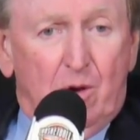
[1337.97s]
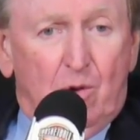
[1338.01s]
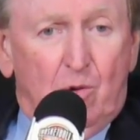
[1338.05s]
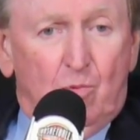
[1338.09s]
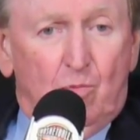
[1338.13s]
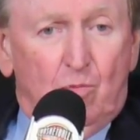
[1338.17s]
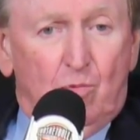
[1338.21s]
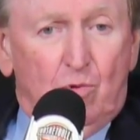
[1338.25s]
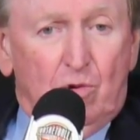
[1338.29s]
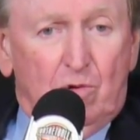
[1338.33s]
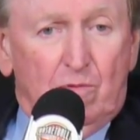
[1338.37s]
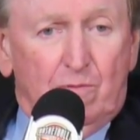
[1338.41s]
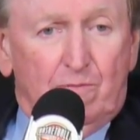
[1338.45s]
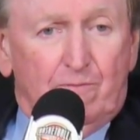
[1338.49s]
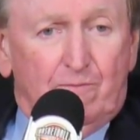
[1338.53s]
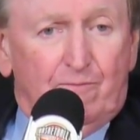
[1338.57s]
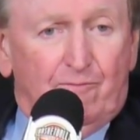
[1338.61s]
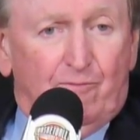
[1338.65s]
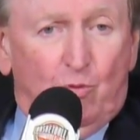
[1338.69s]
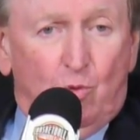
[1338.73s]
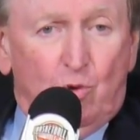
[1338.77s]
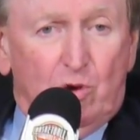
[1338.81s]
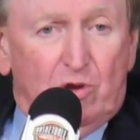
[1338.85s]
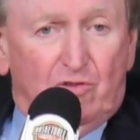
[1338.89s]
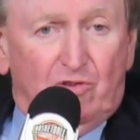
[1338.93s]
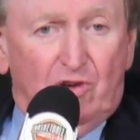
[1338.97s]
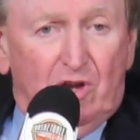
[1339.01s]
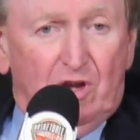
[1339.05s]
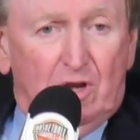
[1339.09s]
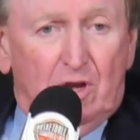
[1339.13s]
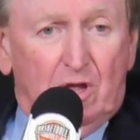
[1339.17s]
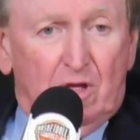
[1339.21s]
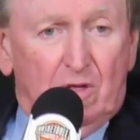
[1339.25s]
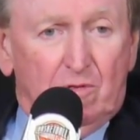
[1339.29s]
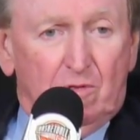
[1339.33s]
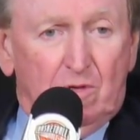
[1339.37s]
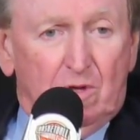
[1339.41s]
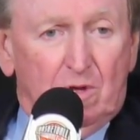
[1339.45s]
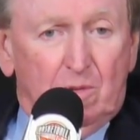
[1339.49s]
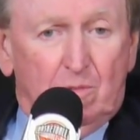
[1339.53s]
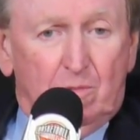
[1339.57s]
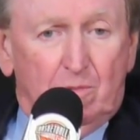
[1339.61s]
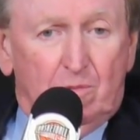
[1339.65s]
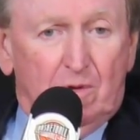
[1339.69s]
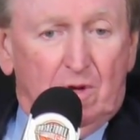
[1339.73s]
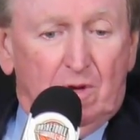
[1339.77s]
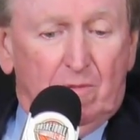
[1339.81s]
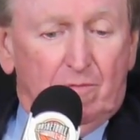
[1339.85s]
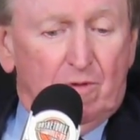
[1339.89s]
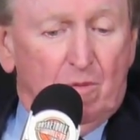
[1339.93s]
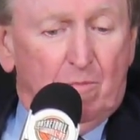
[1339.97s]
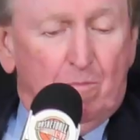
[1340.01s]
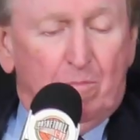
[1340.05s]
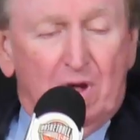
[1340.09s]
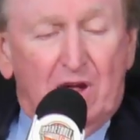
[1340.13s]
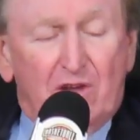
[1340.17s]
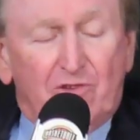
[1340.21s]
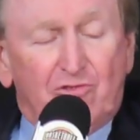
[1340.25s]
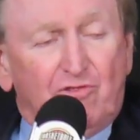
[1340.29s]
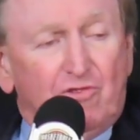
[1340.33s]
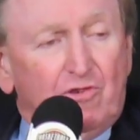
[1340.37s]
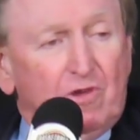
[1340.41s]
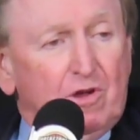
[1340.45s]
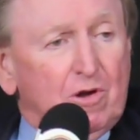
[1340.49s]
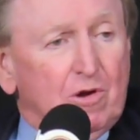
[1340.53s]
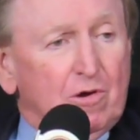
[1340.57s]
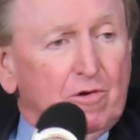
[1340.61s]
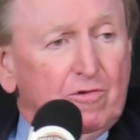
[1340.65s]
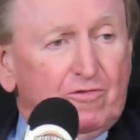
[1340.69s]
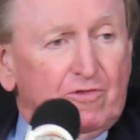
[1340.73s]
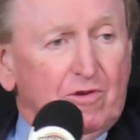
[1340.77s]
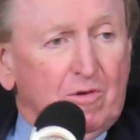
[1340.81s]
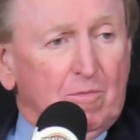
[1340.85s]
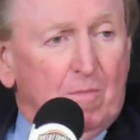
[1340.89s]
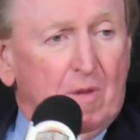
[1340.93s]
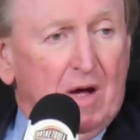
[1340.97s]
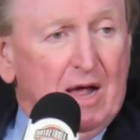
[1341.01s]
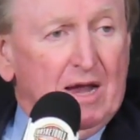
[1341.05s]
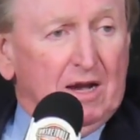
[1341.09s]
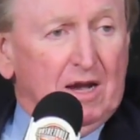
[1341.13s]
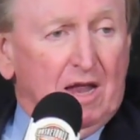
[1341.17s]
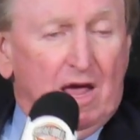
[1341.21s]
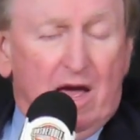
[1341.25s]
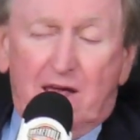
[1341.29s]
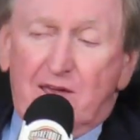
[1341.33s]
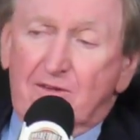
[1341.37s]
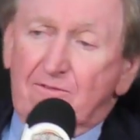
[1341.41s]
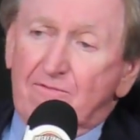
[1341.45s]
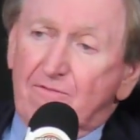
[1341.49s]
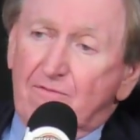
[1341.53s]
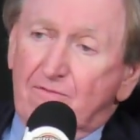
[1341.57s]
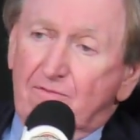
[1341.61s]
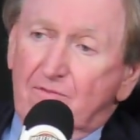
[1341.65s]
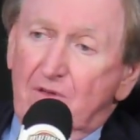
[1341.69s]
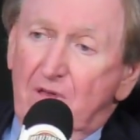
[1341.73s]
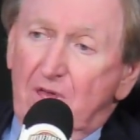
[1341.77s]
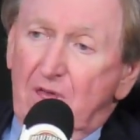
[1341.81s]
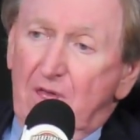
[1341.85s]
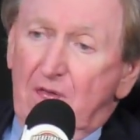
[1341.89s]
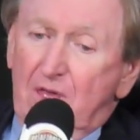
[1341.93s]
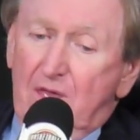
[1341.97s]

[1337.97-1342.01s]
were 14 of the best years of my life.